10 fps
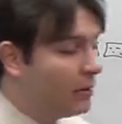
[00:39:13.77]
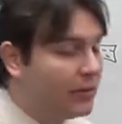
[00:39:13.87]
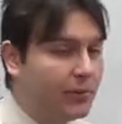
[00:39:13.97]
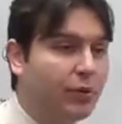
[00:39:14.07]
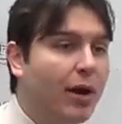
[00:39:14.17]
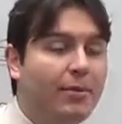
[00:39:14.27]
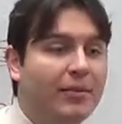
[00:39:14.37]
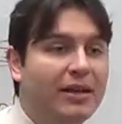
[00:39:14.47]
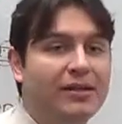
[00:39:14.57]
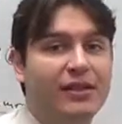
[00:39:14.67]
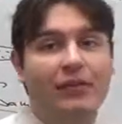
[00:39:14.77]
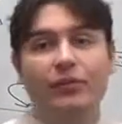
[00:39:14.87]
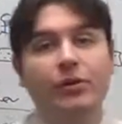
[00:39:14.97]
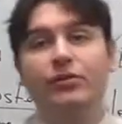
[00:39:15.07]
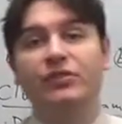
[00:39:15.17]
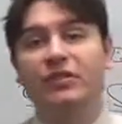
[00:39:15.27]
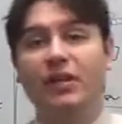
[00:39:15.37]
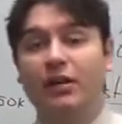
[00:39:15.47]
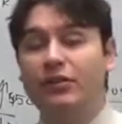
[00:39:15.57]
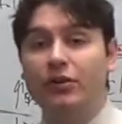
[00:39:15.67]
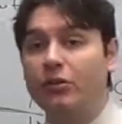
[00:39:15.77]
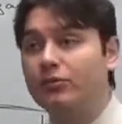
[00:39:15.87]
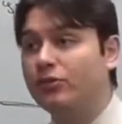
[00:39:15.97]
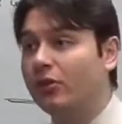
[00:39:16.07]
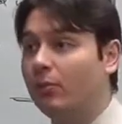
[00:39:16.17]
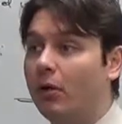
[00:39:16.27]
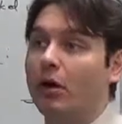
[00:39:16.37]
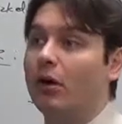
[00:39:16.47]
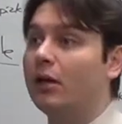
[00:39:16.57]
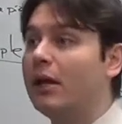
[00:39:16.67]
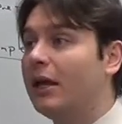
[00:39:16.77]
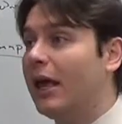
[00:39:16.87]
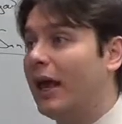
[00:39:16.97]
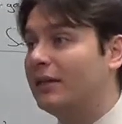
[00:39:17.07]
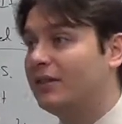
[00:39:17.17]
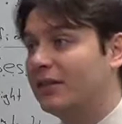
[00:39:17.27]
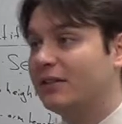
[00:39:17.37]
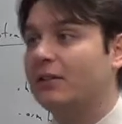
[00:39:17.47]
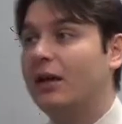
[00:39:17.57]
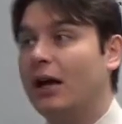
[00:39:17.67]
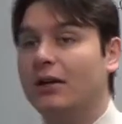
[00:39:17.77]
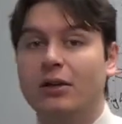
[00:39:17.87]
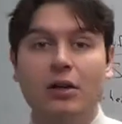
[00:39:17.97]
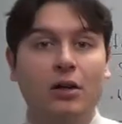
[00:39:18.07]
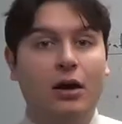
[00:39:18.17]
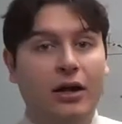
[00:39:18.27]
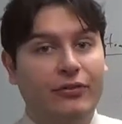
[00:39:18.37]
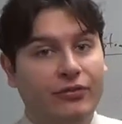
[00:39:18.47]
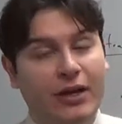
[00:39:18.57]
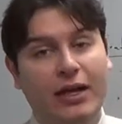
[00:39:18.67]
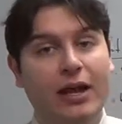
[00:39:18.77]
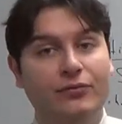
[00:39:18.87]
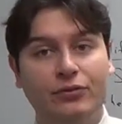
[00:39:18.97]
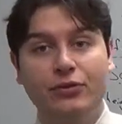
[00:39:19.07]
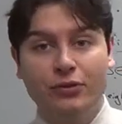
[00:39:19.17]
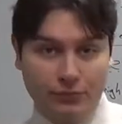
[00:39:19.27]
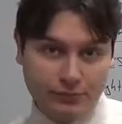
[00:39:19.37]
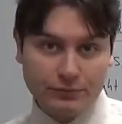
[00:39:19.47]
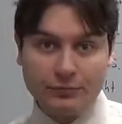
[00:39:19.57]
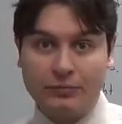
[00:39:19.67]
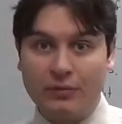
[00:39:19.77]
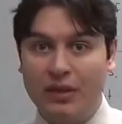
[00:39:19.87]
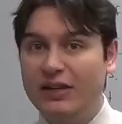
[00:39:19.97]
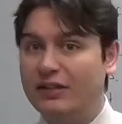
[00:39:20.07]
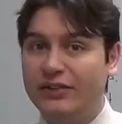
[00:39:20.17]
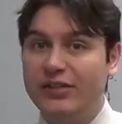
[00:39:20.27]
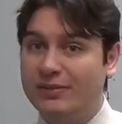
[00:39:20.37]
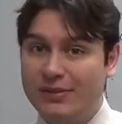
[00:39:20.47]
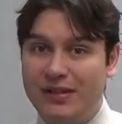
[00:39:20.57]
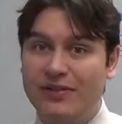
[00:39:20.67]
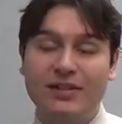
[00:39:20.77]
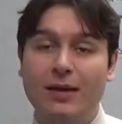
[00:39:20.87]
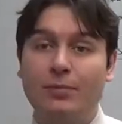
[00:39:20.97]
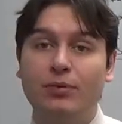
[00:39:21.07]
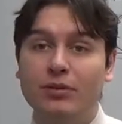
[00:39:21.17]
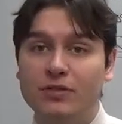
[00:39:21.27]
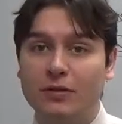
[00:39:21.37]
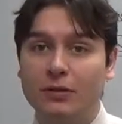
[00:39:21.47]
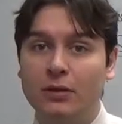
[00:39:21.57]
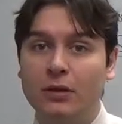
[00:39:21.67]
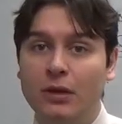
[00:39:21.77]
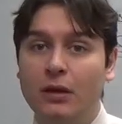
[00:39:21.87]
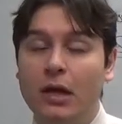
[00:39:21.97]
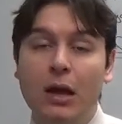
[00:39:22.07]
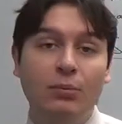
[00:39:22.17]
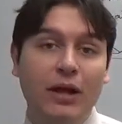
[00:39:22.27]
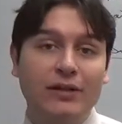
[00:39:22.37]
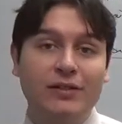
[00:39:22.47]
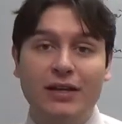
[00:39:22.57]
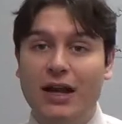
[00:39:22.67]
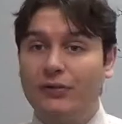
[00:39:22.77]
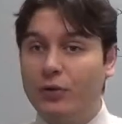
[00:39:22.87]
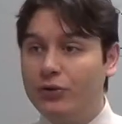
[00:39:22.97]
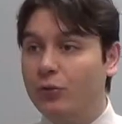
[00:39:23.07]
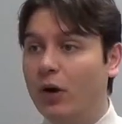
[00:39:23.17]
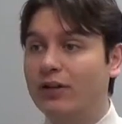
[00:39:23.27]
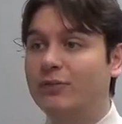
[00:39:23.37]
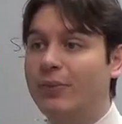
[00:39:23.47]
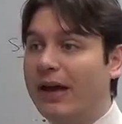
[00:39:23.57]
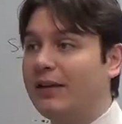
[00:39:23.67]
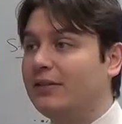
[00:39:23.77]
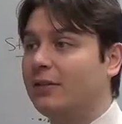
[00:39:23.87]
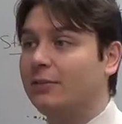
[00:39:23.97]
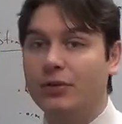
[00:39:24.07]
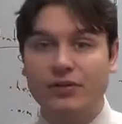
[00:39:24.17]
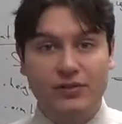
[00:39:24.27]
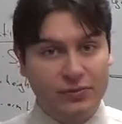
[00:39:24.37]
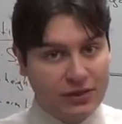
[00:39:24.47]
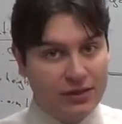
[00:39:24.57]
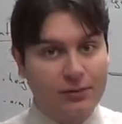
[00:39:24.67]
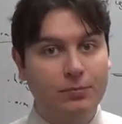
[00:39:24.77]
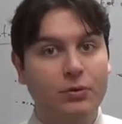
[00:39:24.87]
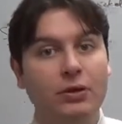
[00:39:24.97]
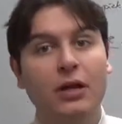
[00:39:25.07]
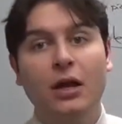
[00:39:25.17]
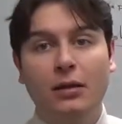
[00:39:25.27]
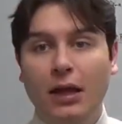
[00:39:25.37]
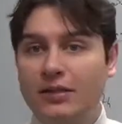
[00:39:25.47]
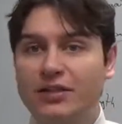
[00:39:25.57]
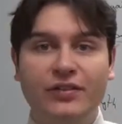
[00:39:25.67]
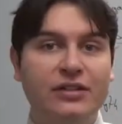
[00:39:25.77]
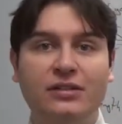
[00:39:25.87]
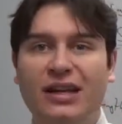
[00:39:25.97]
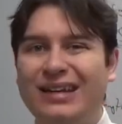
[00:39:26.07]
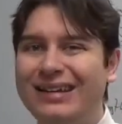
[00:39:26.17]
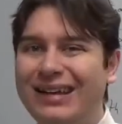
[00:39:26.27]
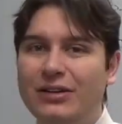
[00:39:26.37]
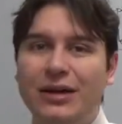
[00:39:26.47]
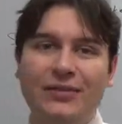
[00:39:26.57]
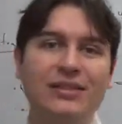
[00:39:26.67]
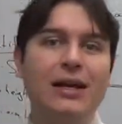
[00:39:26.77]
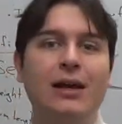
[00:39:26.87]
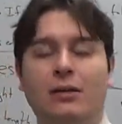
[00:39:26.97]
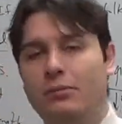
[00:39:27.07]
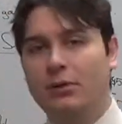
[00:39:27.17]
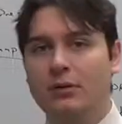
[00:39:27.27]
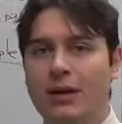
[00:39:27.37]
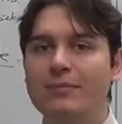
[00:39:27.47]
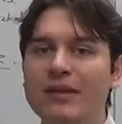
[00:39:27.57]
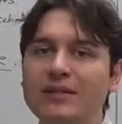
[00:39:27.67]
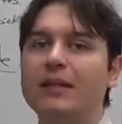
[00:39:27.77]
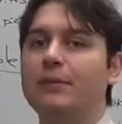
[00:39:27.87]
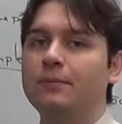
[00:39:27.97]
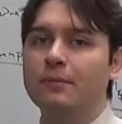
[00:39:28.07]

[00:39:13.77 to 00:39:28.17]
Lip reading: but the problem is everyone who's decided to go to the mall at 6 o'clock on a Friday afternoon is a very specific type of person. Plus, everyone who walks past the person with the clipboard, lots of us say, yeah, I don't have time, I'm busy.